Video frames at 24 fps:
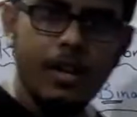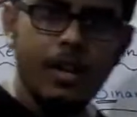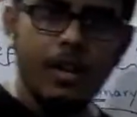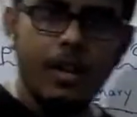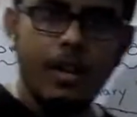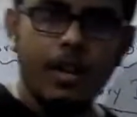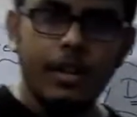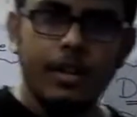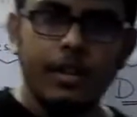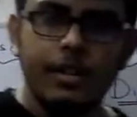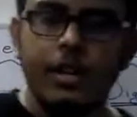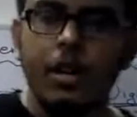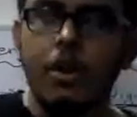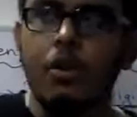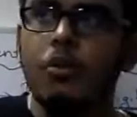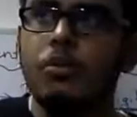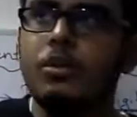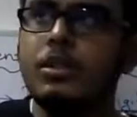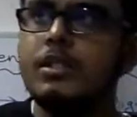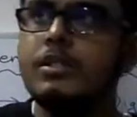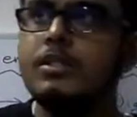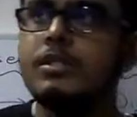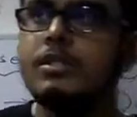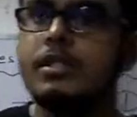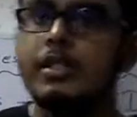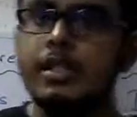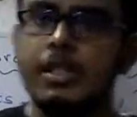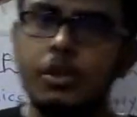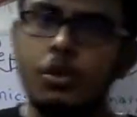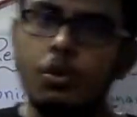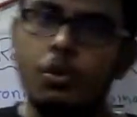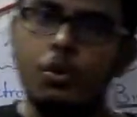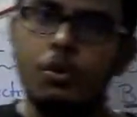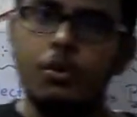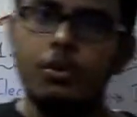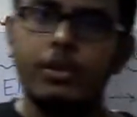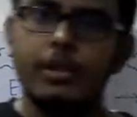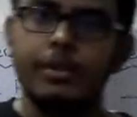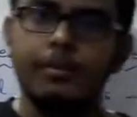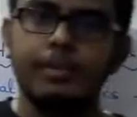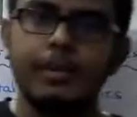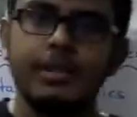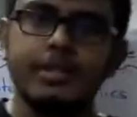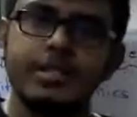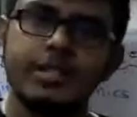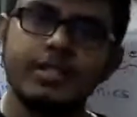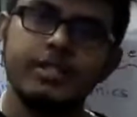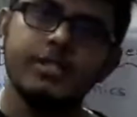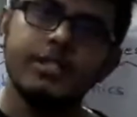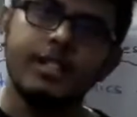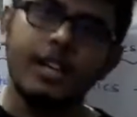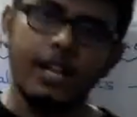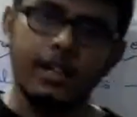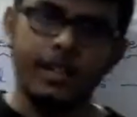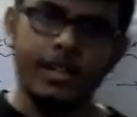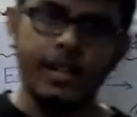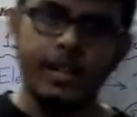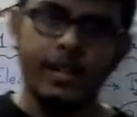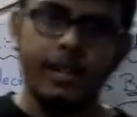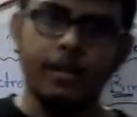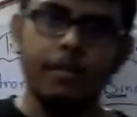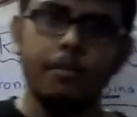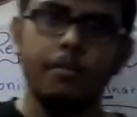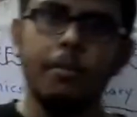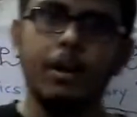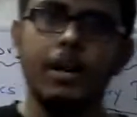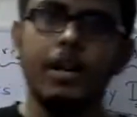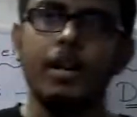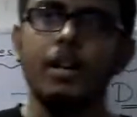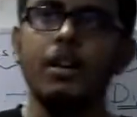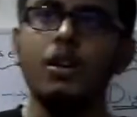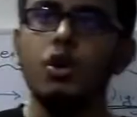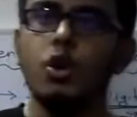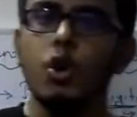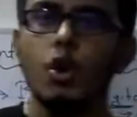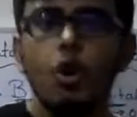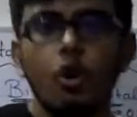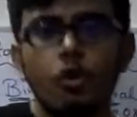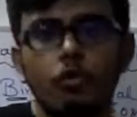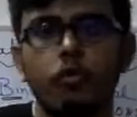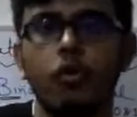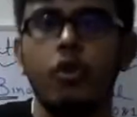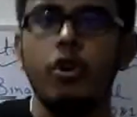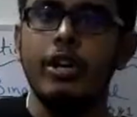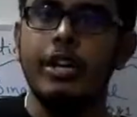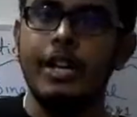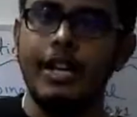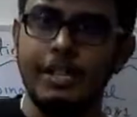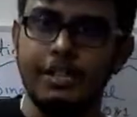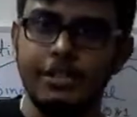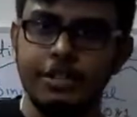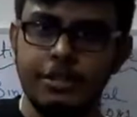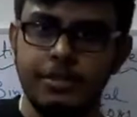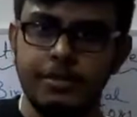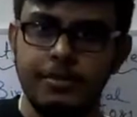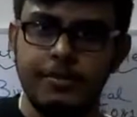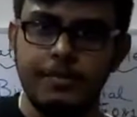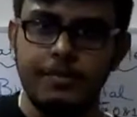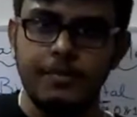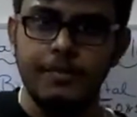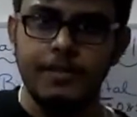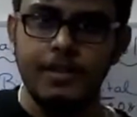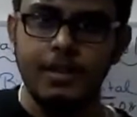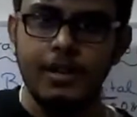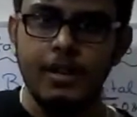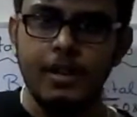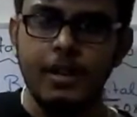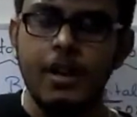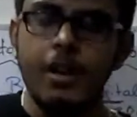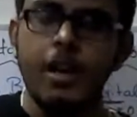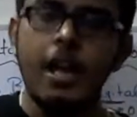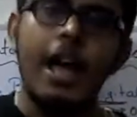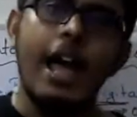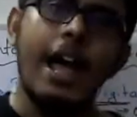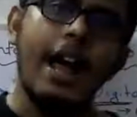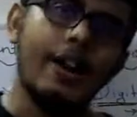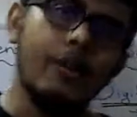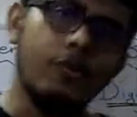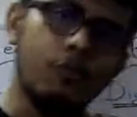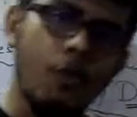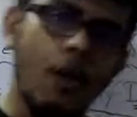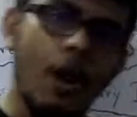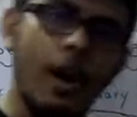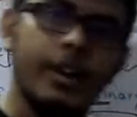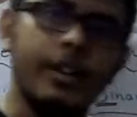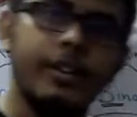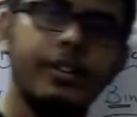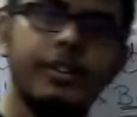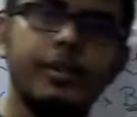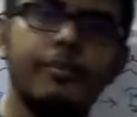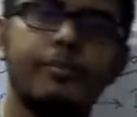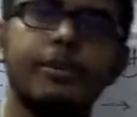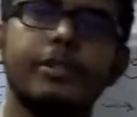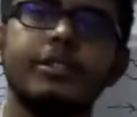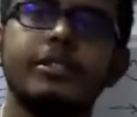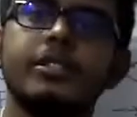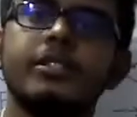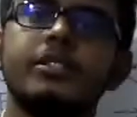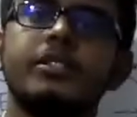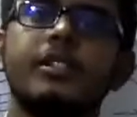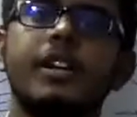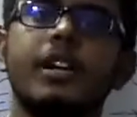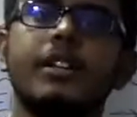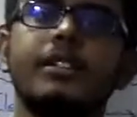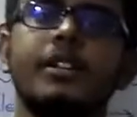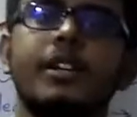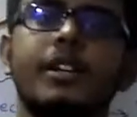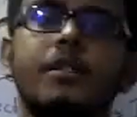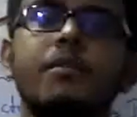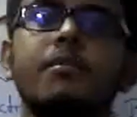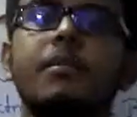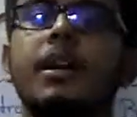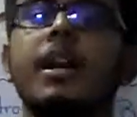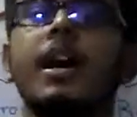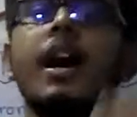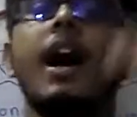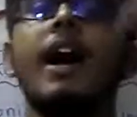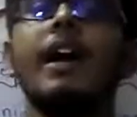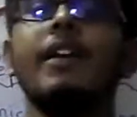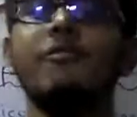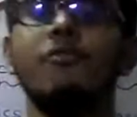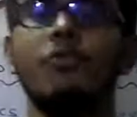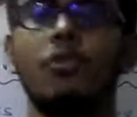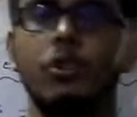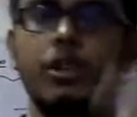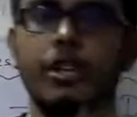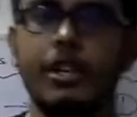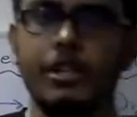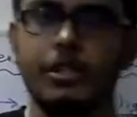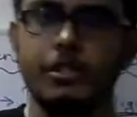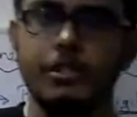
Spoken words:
Now this 0 represents nothing but a low voltage and 1 represents nothing but a high voltage.